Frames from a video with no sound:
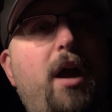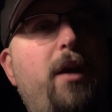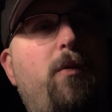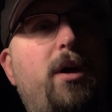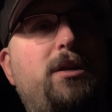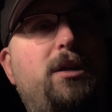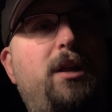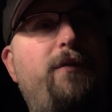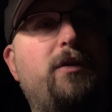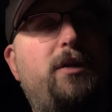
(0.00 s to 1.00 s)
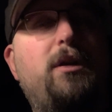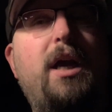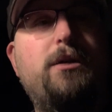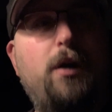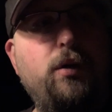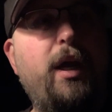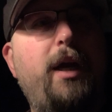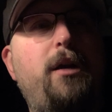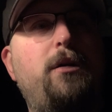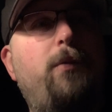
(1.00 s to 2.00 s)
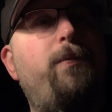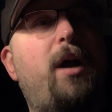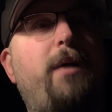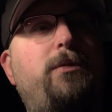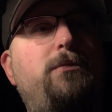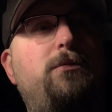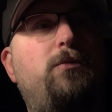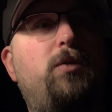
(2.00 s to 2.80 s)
I don't want to deliver. They're like, okay, no problem.